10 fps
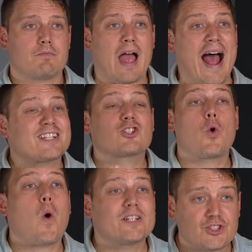Ask
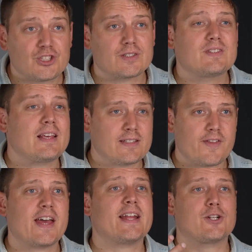questions, things of
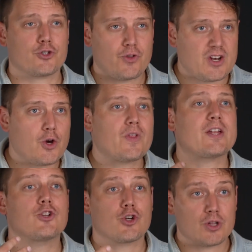that nature, so they know
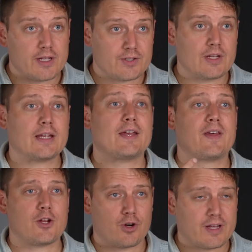that you're listening and
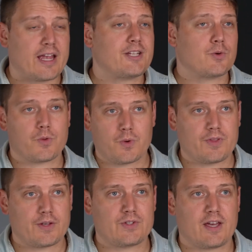that you're engaging with what
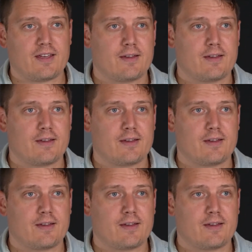they say.